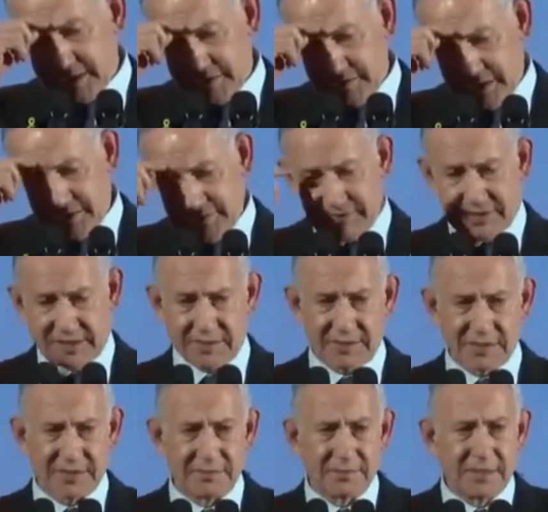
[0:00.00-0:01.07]
threat of
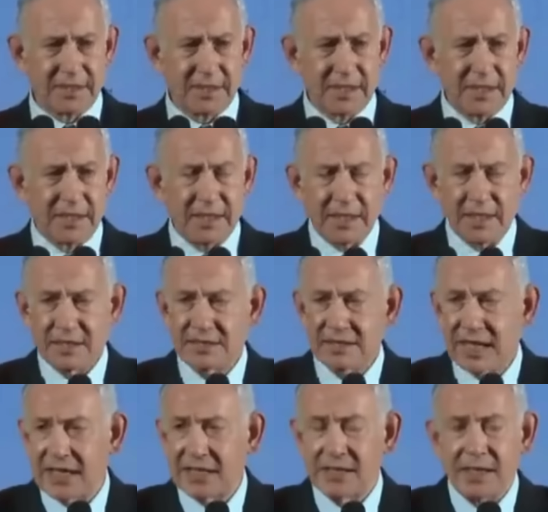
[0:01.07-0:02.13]
terrorism is
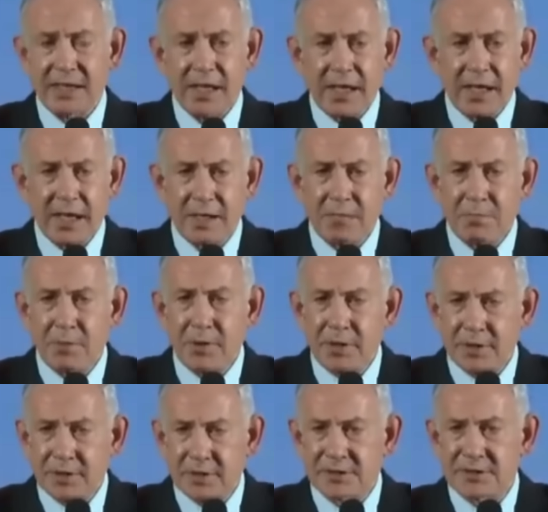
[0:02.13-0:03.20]
that it
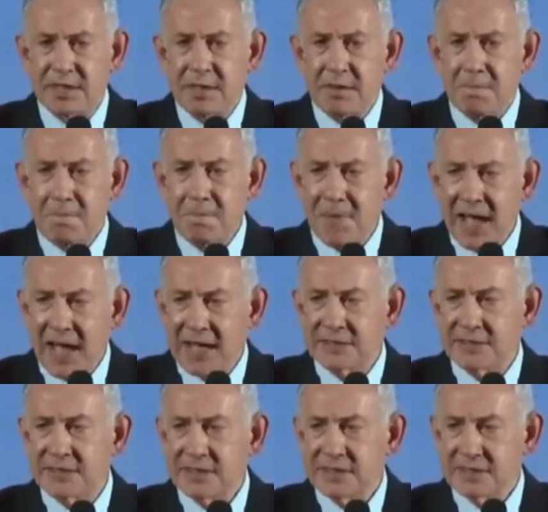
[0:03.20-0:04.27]
murders
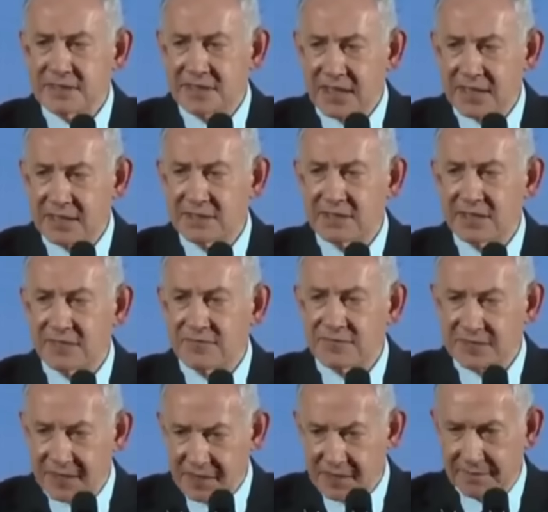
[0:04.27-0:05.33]
man's sense of
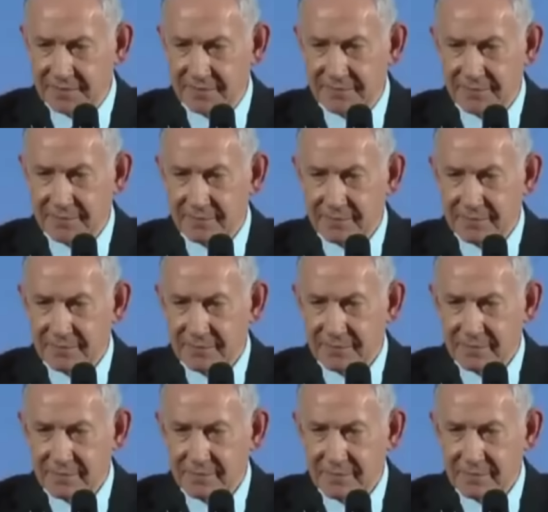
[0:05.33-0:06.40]
sin.
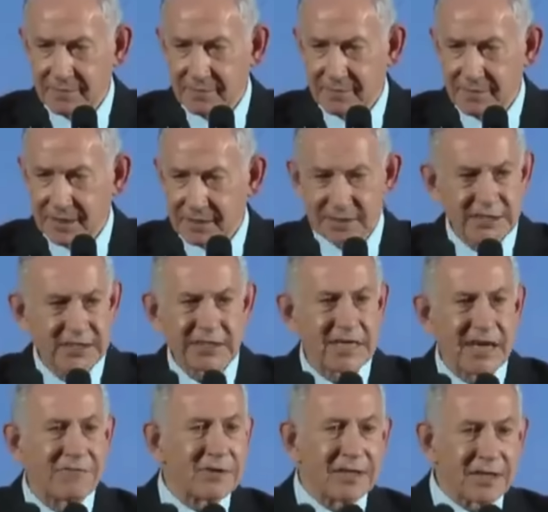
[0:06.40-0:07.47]
It just says
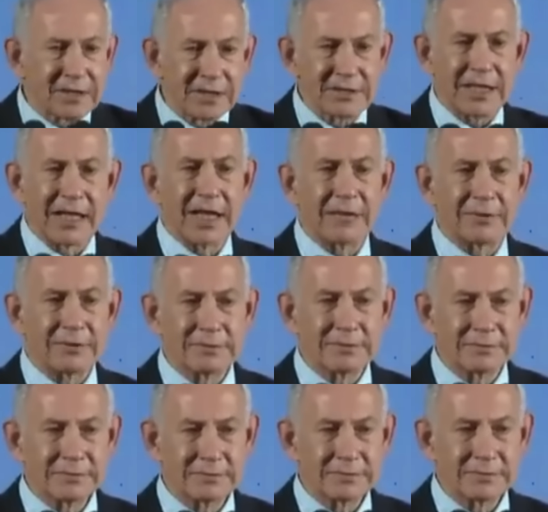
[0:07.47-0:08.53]
everything is allowed.
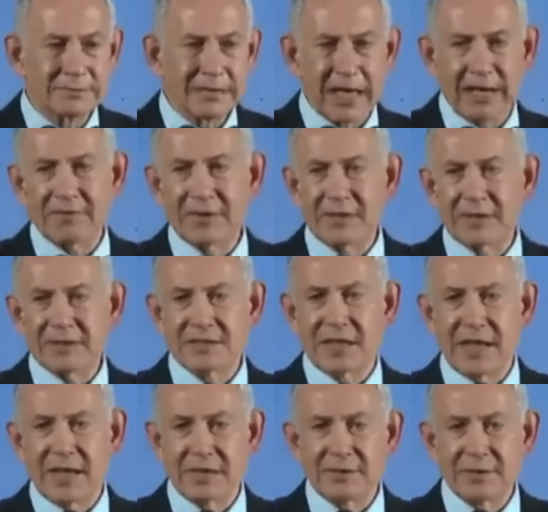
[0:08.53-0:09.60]
Everything is
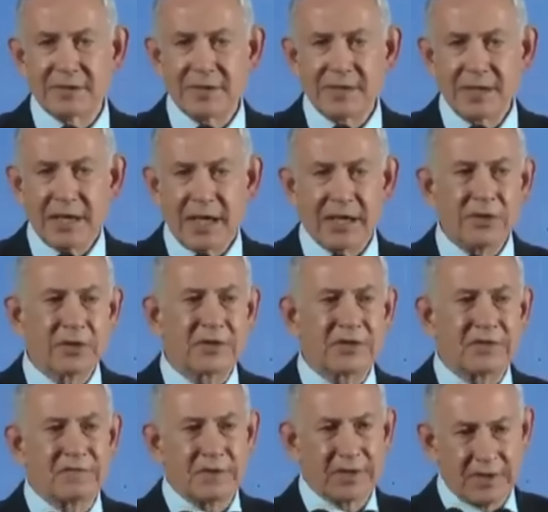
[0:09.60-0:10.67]
allowed, and you
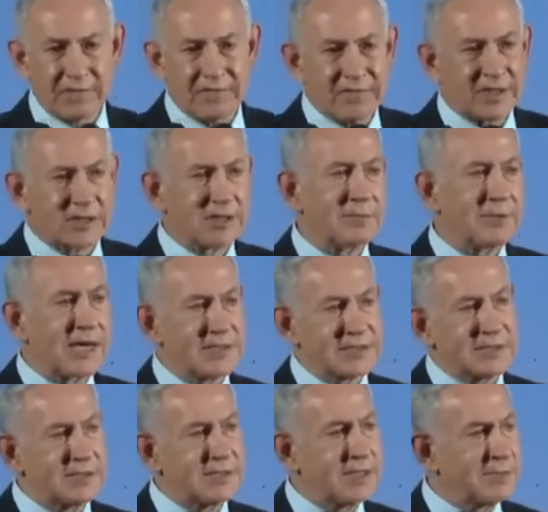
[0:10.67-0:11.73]
can victimize
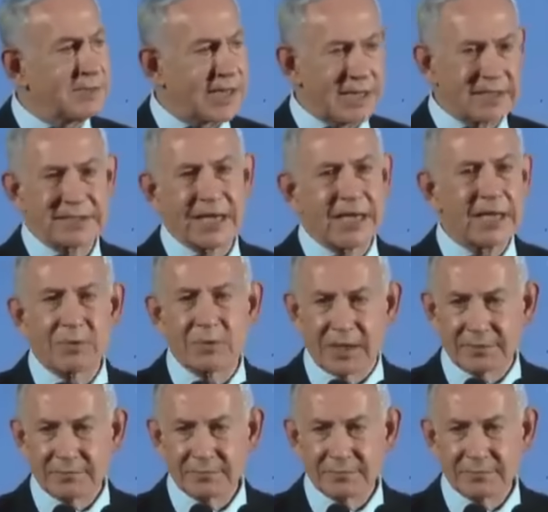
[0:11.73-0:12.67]
and demonize anyone.